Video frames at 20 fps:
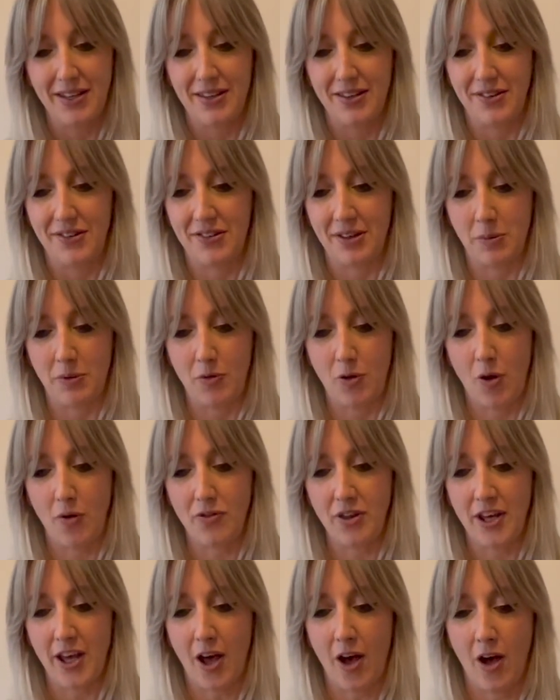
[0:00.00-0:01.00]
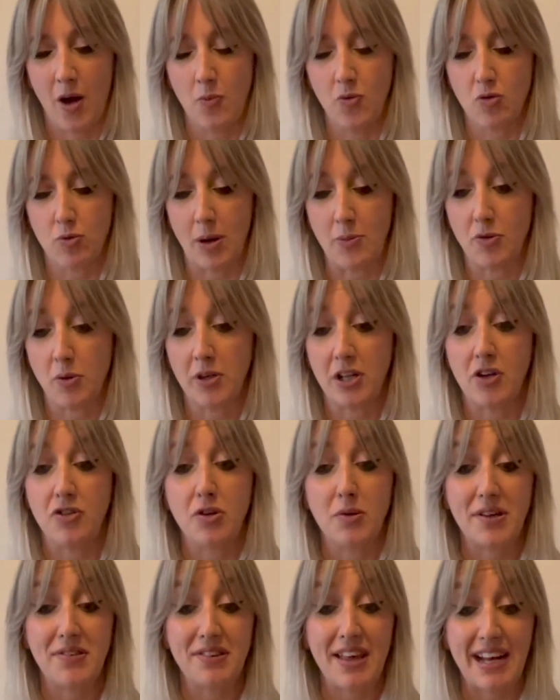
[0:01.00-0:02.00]
So we've got the arms wrapped. So I'm going to
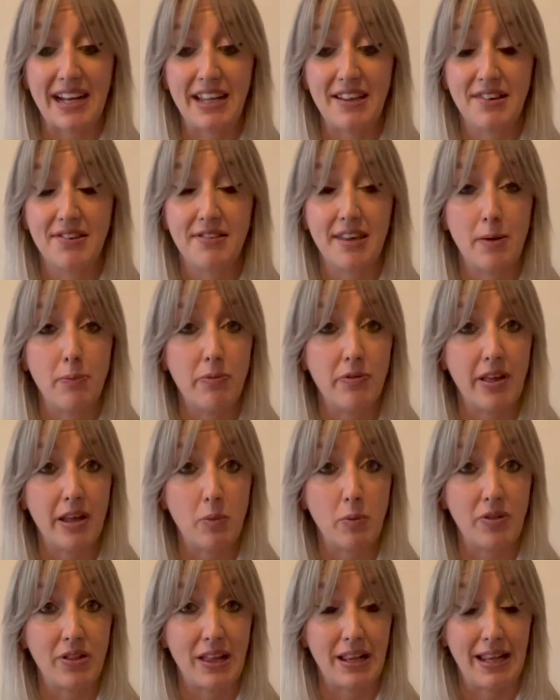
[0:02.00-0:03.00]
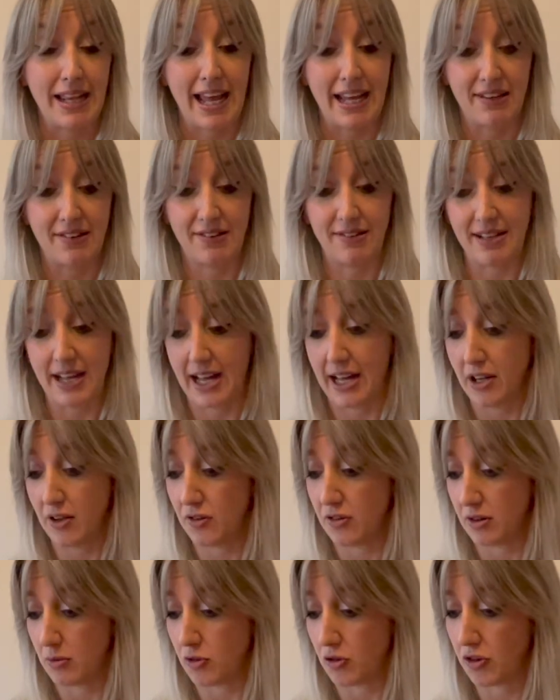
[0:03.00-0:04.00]
do exactly the same thing with the legs now.
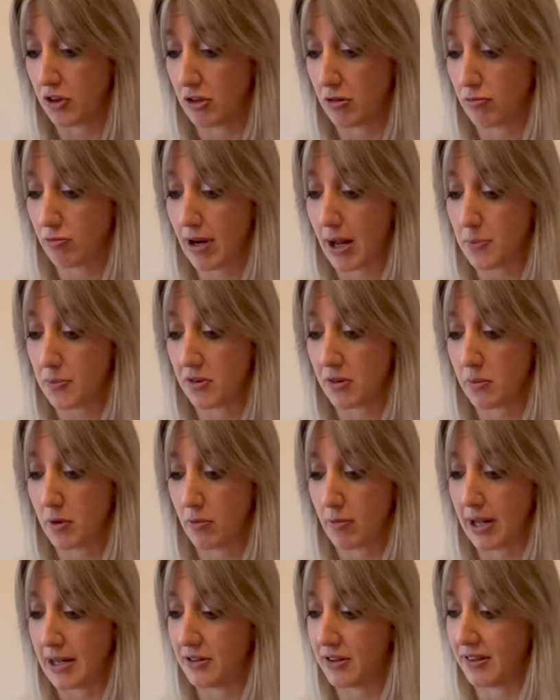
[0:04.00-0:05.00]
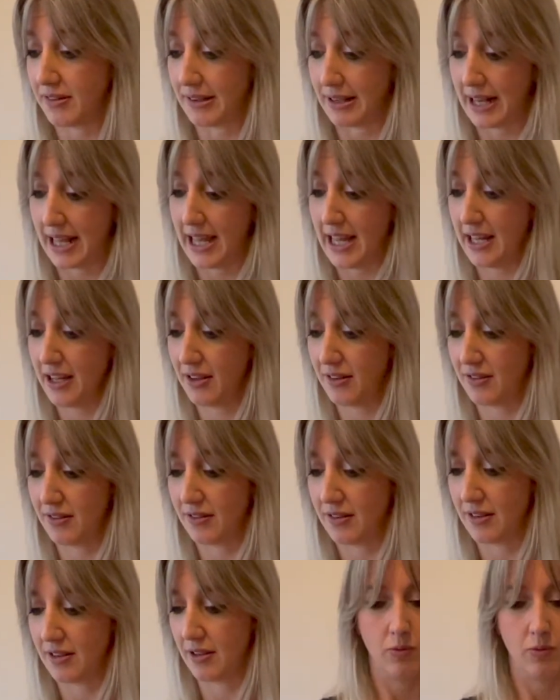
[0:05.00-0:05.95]
So I'm just going to wrap some around his legs.